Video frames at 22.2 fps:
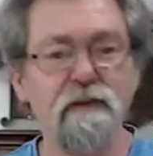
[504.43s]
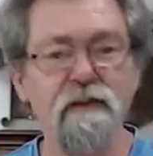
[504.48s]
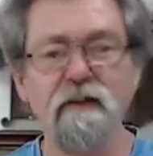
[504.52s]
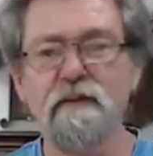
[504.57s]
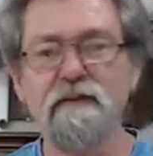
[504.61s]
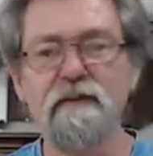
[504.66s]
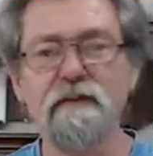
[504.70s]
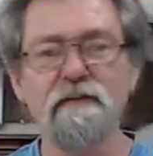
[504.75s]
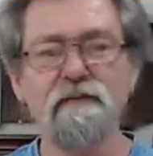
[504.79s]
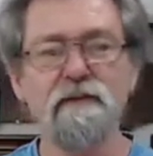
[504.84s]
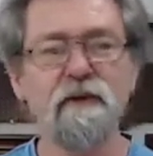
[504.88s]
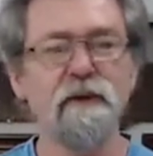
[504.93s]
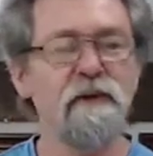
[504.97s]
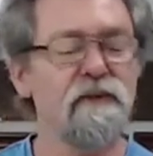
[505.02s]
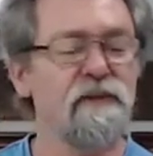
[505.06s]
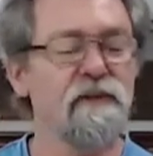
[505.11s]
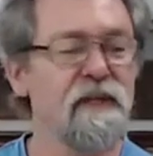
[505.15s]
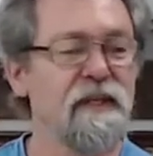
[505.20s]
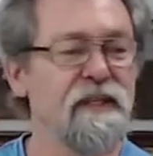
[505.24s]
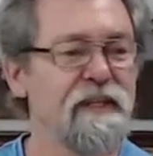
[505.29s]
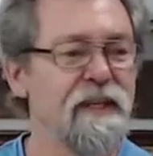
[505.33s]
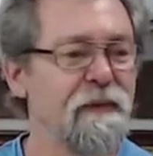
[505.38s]
some
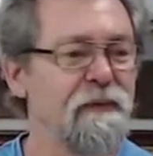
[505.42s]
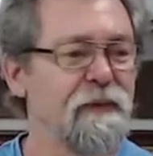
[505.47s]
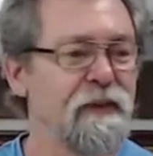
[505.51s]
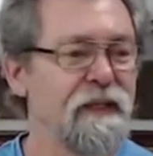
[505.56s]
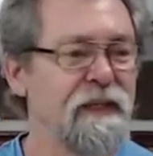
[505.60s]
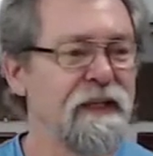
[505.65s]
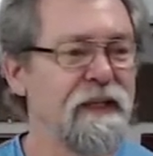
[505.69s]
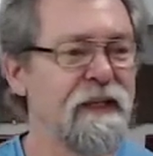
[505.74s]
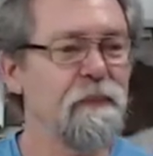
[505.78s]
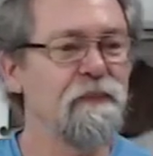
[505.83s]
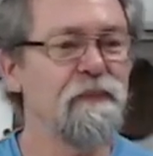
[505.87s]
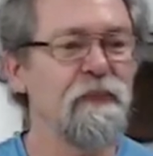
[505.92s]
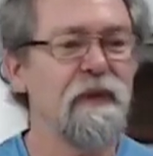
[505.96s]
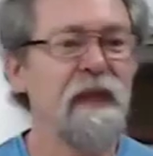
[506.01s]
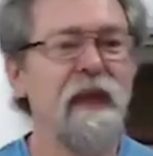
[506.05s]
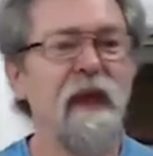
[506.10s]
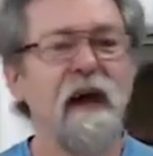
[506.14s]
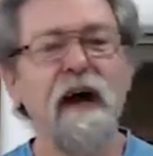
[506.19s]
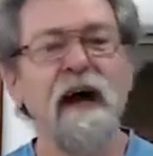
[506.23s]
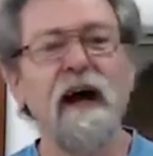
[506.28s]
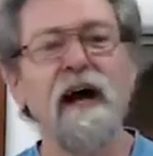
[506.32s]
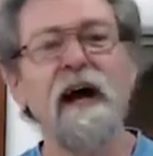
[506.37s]
viewers things happening here,
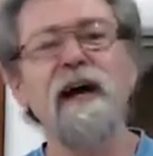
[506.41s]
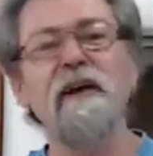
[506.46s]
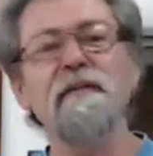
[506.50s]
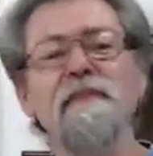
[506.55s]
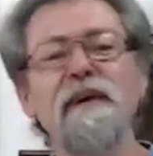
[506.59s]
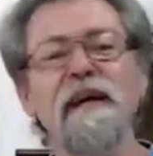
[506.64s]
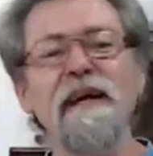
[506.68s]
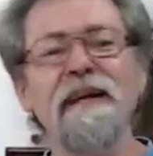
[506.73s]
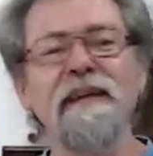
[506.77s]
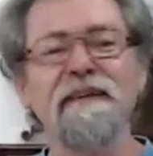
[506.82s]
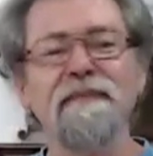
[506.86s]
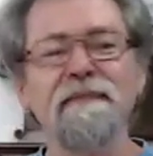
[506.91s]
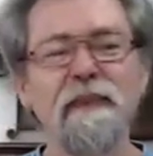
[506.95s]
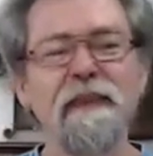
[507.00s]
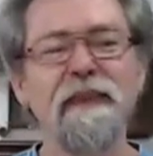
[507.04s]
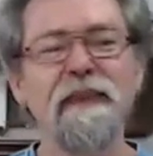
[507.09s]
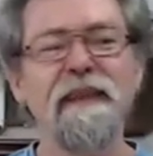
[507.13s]
I met,